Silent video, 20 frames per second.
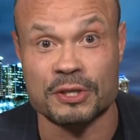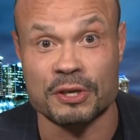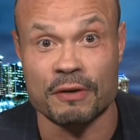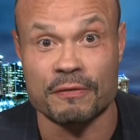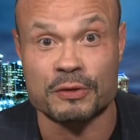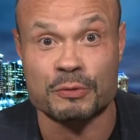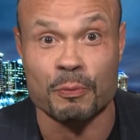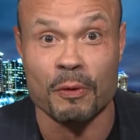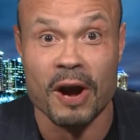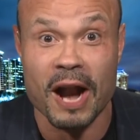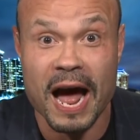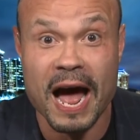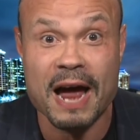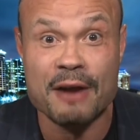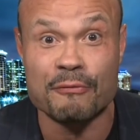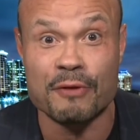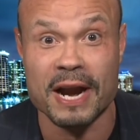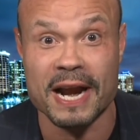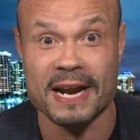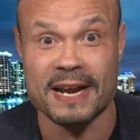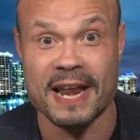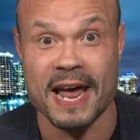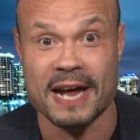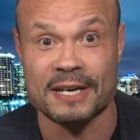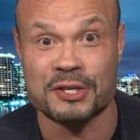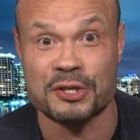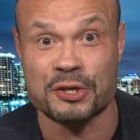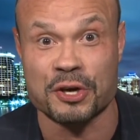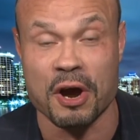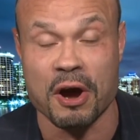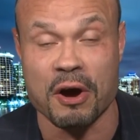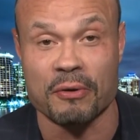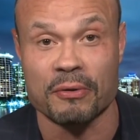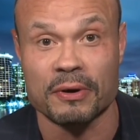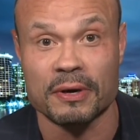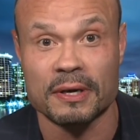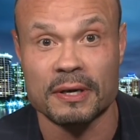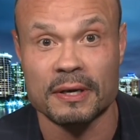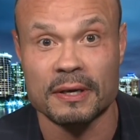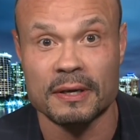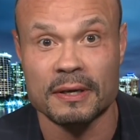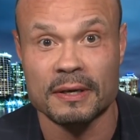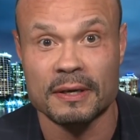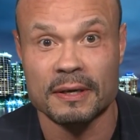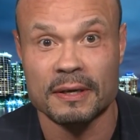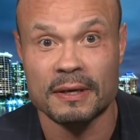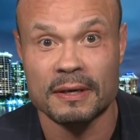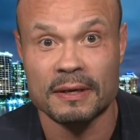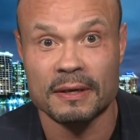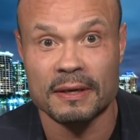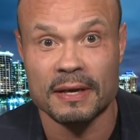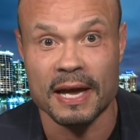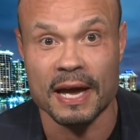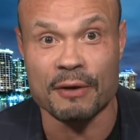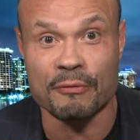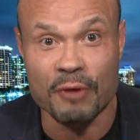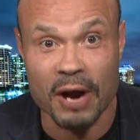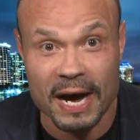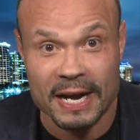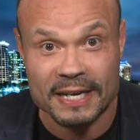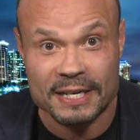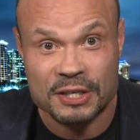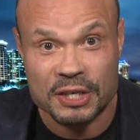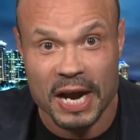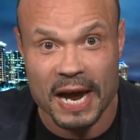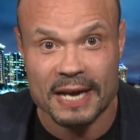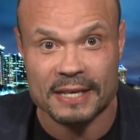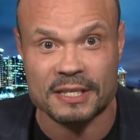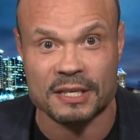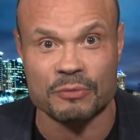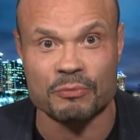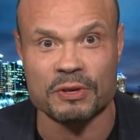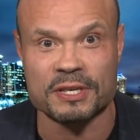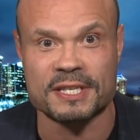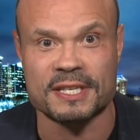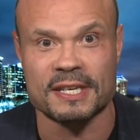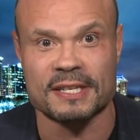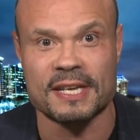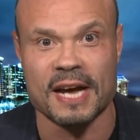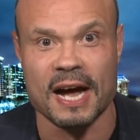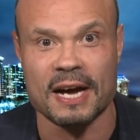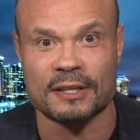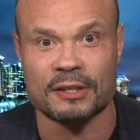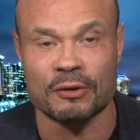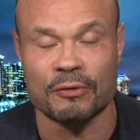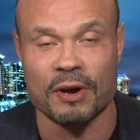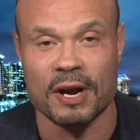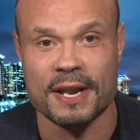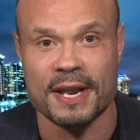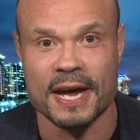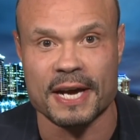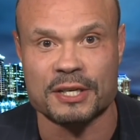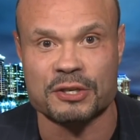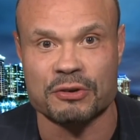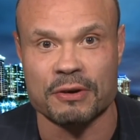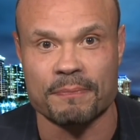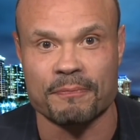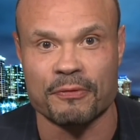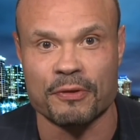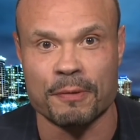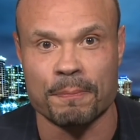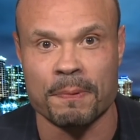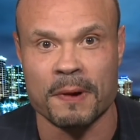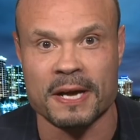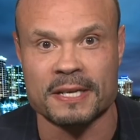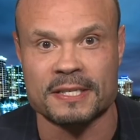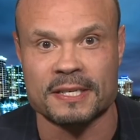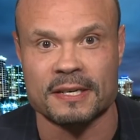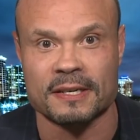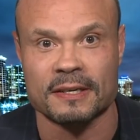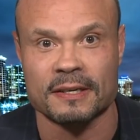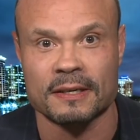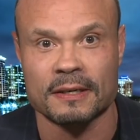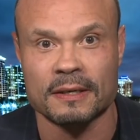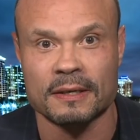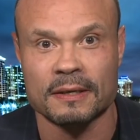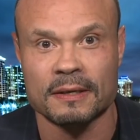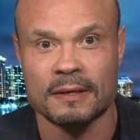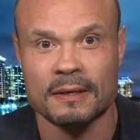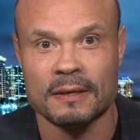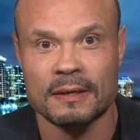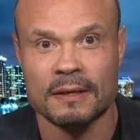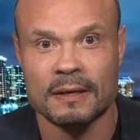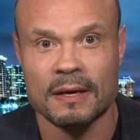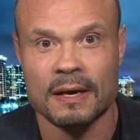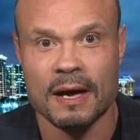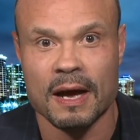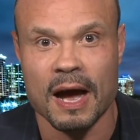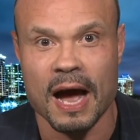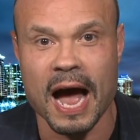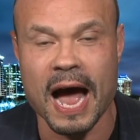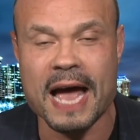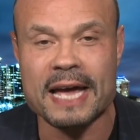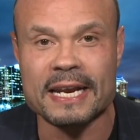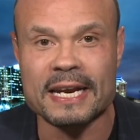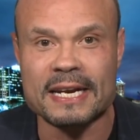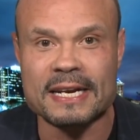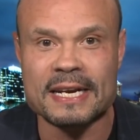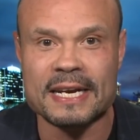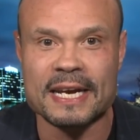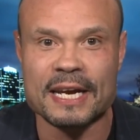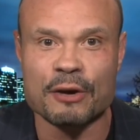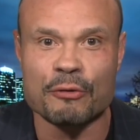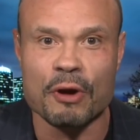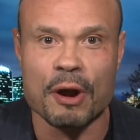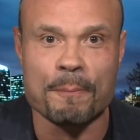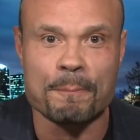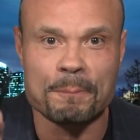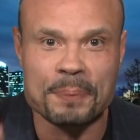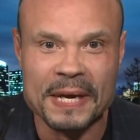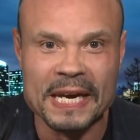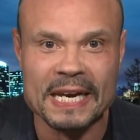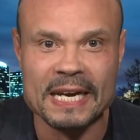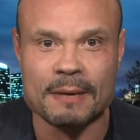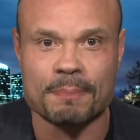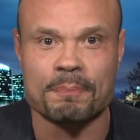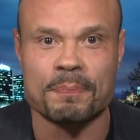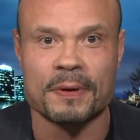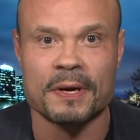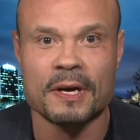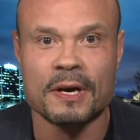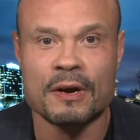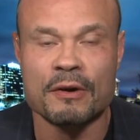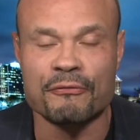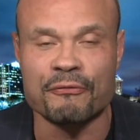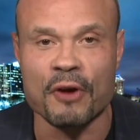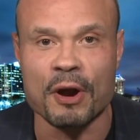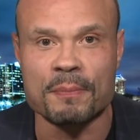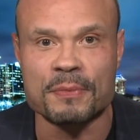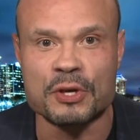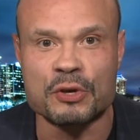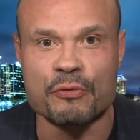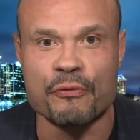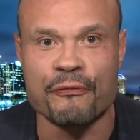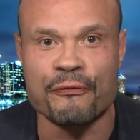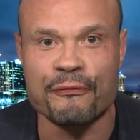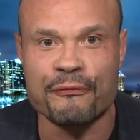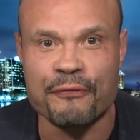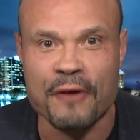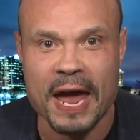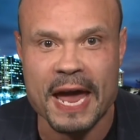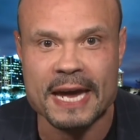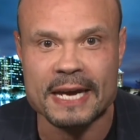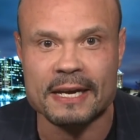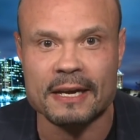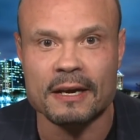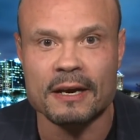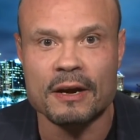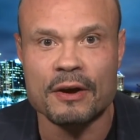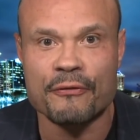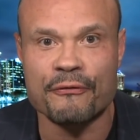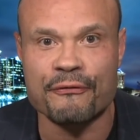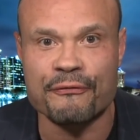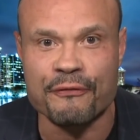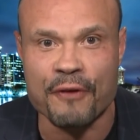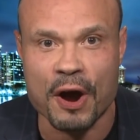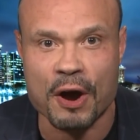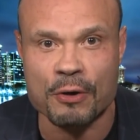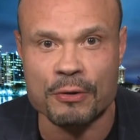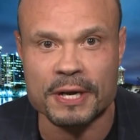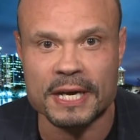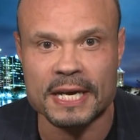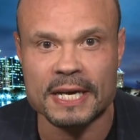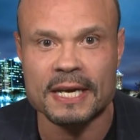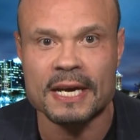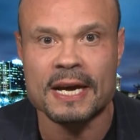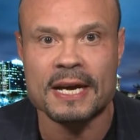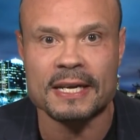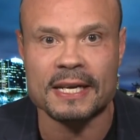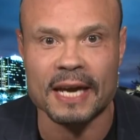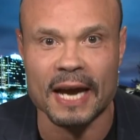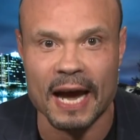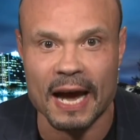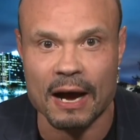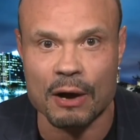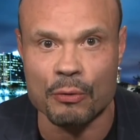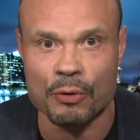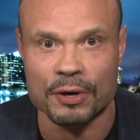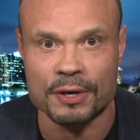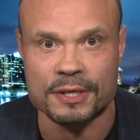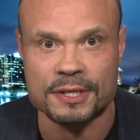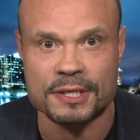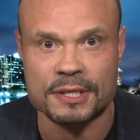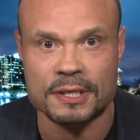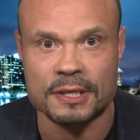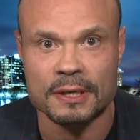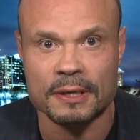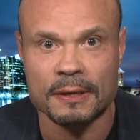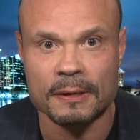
Service where I ran that show. And Ronnie Jackson was the doctor on that trip for the president. I didn't hear a peep from you fake, phony cowards.